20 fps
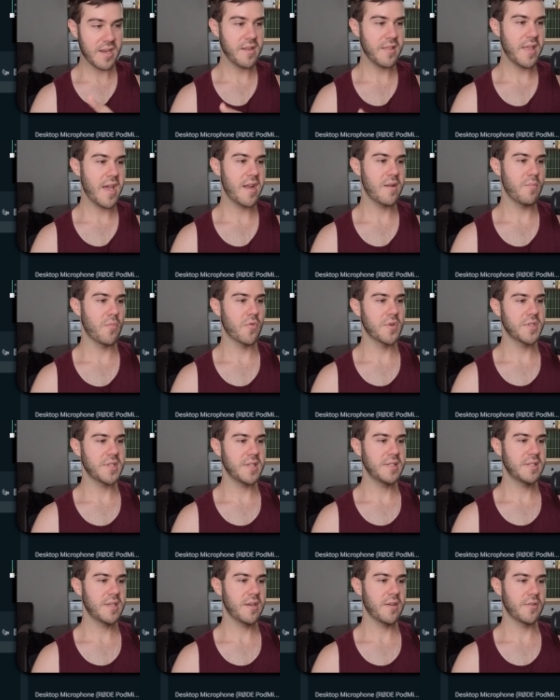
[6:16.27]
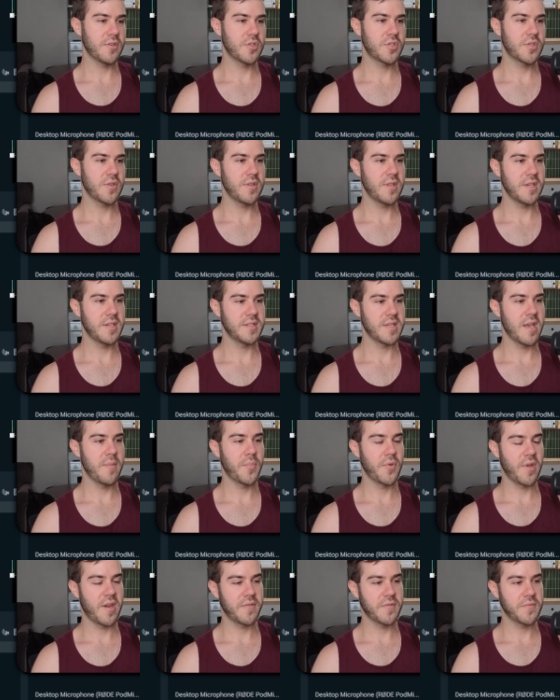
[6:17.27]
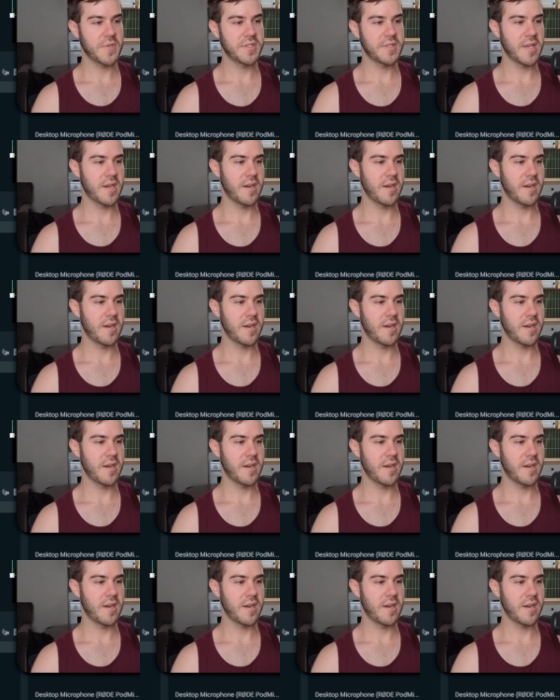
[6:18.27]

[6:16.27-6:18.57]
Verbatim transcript: that in more detail and show you the example after we set it